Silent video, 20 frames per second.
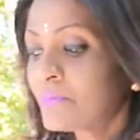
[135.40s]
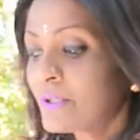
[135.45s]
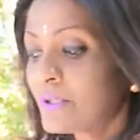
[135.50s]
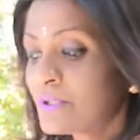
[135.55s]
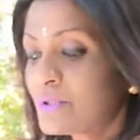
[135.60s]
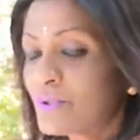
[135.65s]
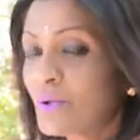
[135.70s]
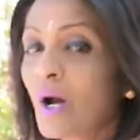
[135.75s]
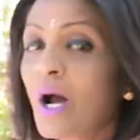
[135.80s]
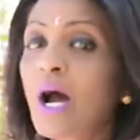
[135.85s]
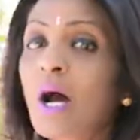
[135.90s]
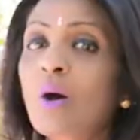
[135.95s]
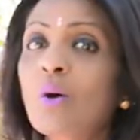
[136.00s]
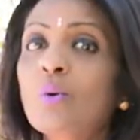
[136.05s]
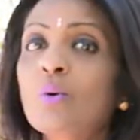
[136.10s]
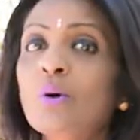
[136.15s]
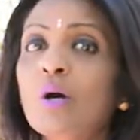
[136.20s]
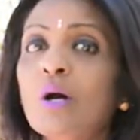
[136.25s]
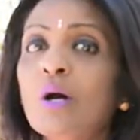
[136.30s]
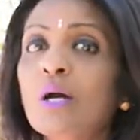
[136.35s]

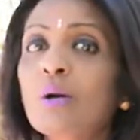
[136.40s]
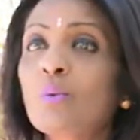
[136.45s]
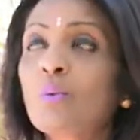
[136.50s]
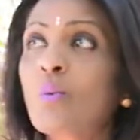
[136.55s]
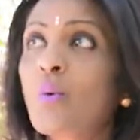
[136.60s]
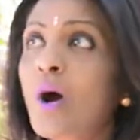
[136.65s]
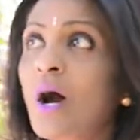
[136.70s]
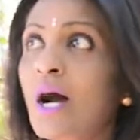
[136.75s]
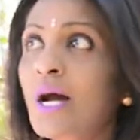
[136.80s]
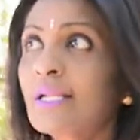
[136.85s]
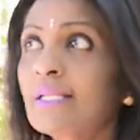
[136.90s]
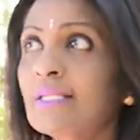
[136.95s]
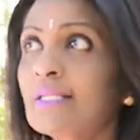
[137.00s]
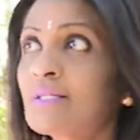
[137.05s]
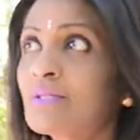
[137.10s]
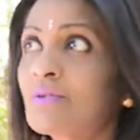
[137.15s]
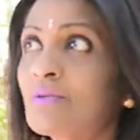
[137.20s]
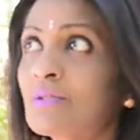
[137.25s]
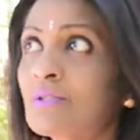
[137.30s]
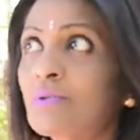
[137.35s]
So what
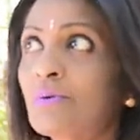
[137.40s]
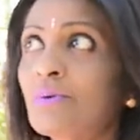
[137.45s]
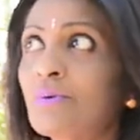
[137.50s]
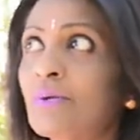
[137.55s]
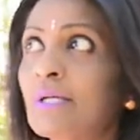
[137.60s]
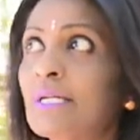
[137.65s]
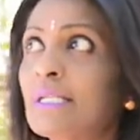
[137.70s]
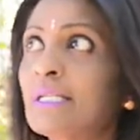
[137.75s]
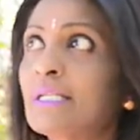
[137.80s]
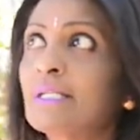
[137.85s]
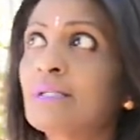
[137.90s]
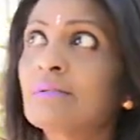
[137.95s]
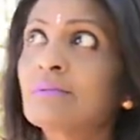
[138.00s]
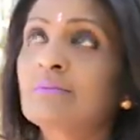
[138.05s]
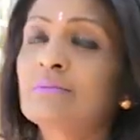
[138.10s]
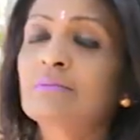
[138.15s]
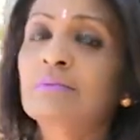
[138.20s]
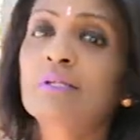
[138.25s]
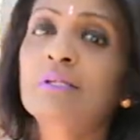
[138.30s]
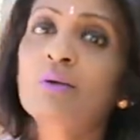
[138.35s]
is crystal grid, and
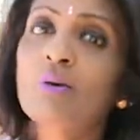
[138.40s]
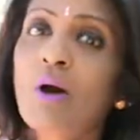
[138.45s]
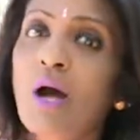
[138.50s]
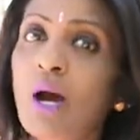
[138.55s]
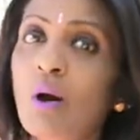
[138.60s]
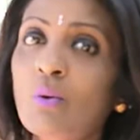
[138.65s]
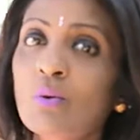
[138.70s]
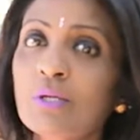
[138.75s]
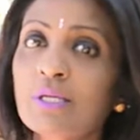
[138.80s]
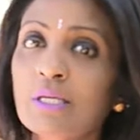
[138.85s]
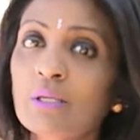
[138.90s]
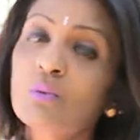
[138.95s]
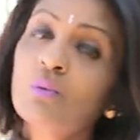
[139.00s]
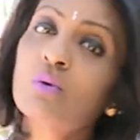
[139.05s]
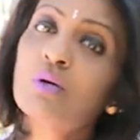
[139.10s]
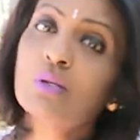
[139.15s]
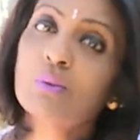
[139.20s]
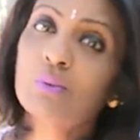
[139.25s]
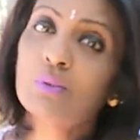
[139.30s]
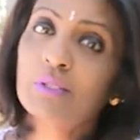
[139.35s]
how we can
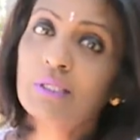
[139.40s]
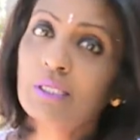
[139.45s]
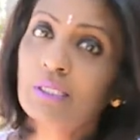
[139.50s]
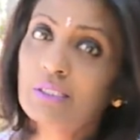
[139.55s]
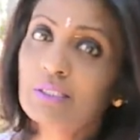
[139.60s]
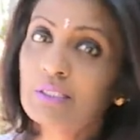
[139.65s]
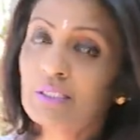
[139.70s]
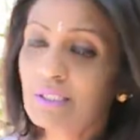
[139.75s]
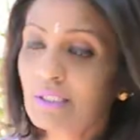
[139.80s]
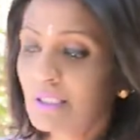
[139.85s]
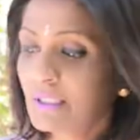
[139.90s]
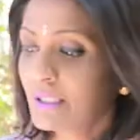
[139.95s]
work with it.